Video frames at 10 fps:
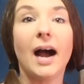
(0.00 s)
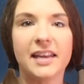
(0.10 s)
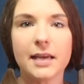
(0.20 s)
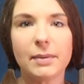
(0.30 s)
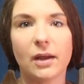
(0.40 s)

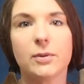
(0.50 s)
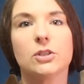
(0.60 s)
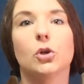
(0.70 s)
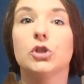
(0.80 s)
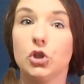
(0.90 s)
On eBay, we
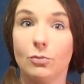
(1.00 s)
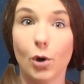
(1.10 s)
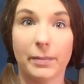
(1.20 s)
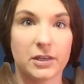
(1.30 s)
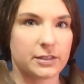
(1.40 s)
sold two
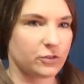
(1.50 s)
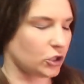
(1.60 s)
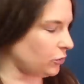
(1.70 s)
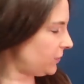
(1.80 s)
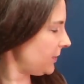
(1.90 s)
more pairs of
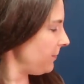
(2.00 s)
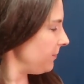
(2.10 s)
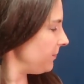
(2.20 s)
shoes.